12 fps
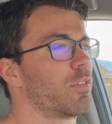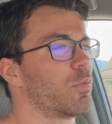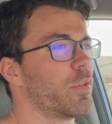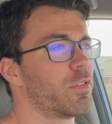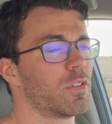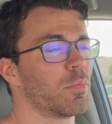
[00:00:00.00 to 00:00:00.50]

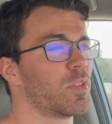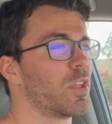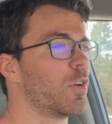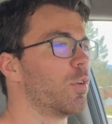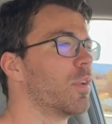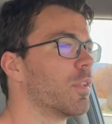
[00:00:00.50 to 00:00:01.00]
with some
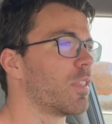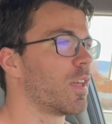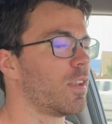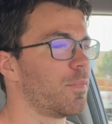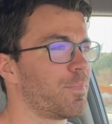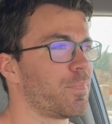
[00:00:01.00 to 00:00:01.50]
load,
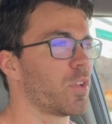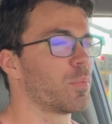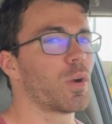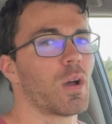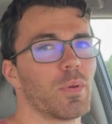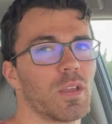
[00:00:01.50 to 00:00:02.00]
then you're
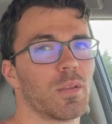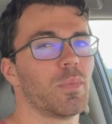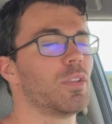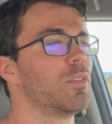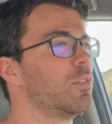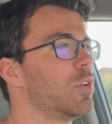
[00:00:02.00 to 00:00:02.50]
probably going to be
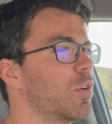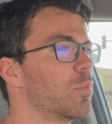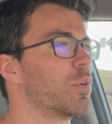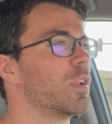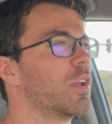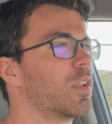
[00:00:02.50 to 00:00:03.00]
doing
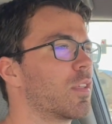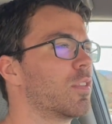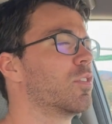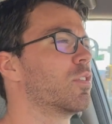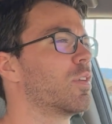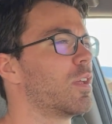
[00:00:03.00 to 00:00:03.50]
pretty good on
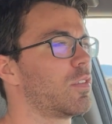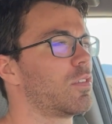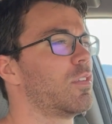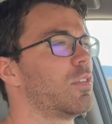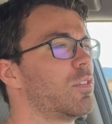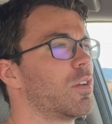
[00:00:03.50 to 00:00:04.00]
those events.
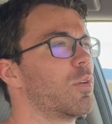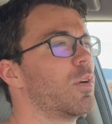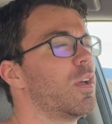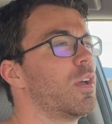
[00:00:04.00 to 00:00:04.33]
So